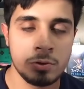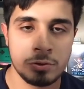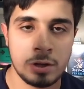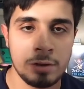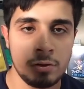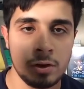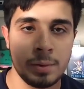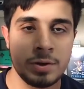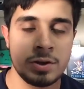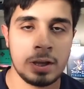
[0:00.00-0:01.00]
too, so I definitely
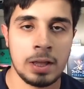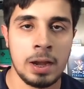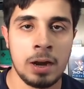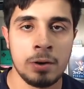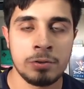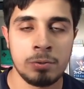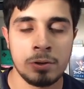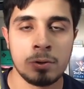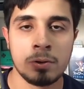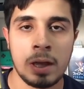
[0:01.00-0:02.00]
recommend checking it out. It's a really
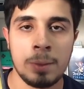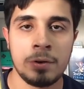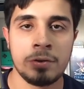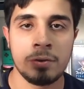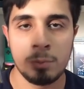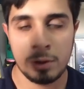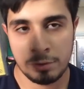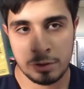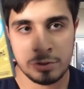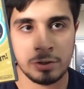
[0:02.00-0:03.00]
cool game. There's a Wii
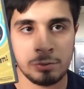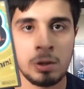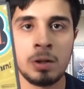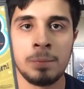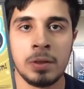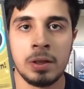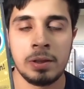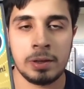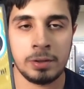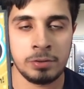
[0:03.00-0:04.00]
version as well,
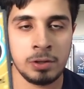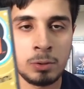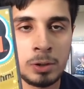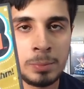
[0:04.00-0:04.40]
like a sequel, I